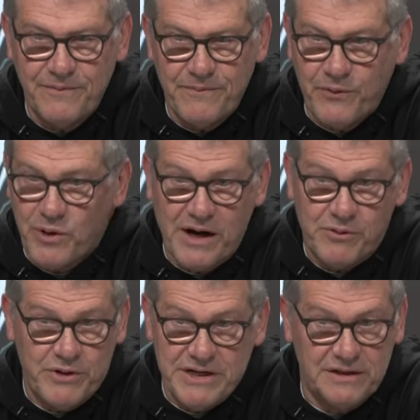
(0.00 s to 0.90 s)
for whatever
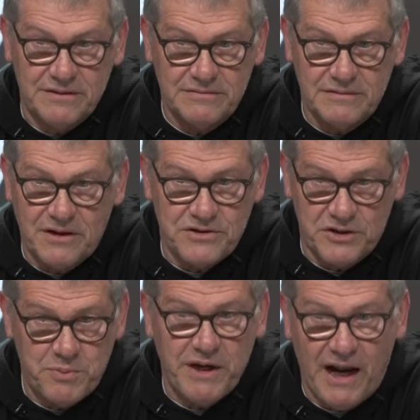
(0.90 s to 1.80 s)
reason, because
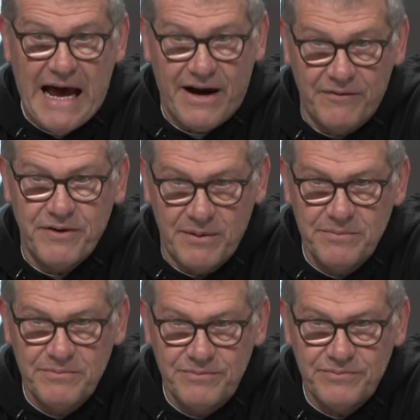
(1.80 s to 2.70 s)
there's been a lot of them.
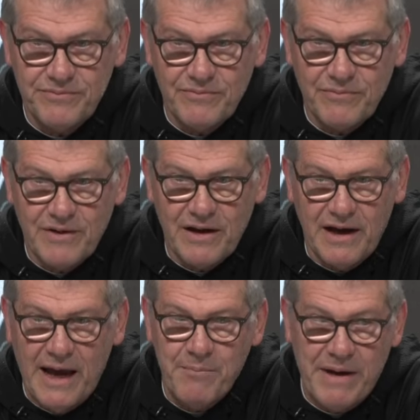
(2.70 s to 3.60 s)

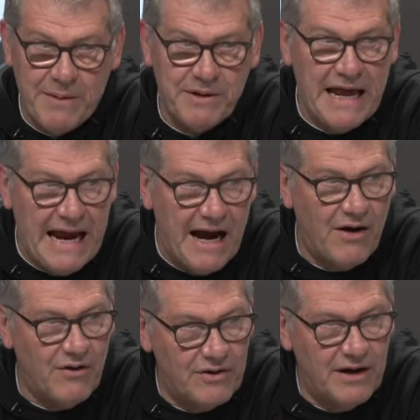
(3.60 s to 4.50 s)
And maybe
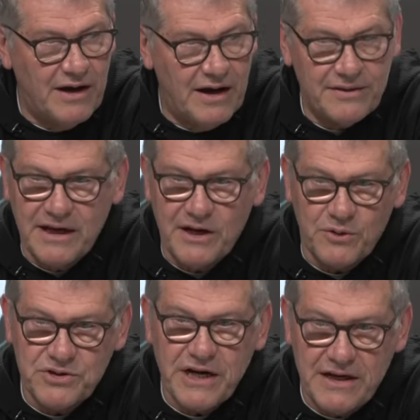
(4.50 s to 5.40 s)
now I think
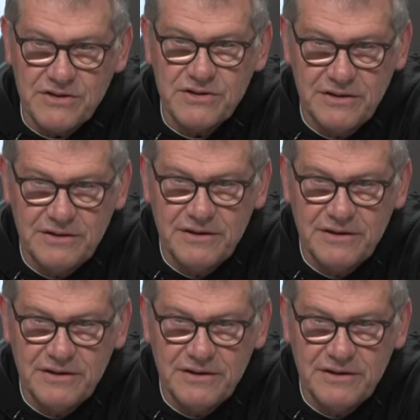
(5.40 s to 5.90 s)
it'll change.